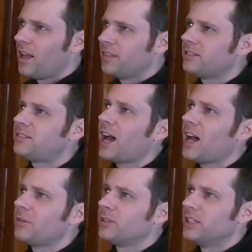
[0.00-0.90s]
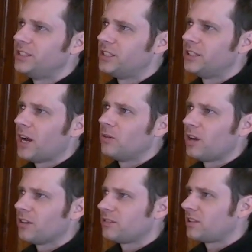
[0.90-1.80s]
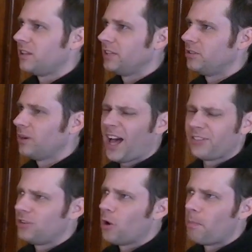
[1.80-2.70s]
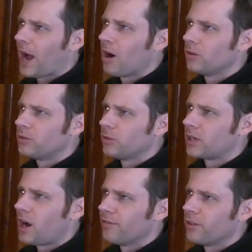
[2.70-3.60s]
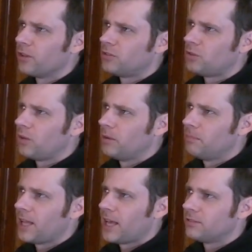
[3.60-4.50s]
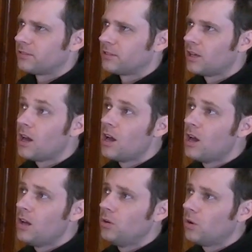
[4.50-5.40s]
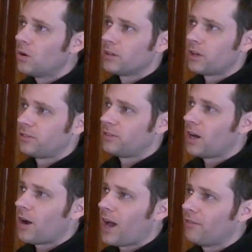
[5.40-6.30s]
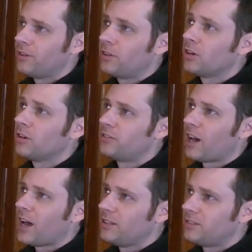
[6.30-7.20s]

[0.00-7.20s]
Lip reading: The sad religion thou dost cling to hath no power to recover the stolen plans, nor dost thou have third's eye